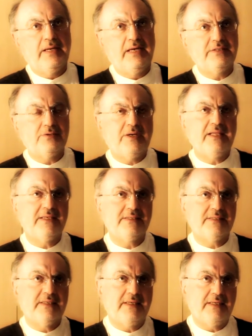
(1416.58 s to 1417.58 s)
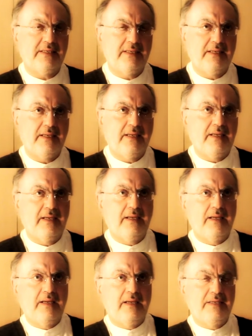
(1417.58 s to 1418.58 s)
as well as
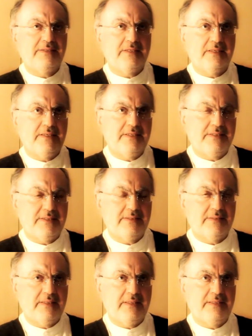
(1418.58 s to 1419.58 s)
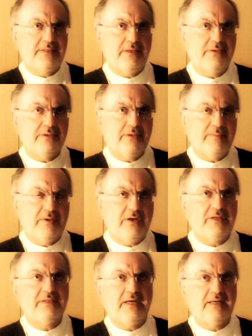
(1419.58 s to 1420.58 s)
his own
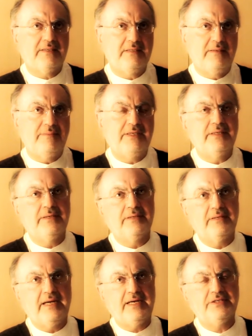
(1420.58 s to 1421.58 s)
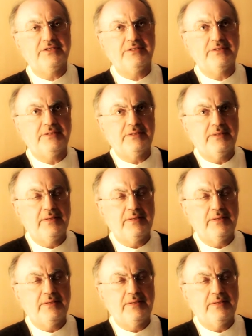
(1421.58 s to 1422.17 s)
conduct, demeanor, actions,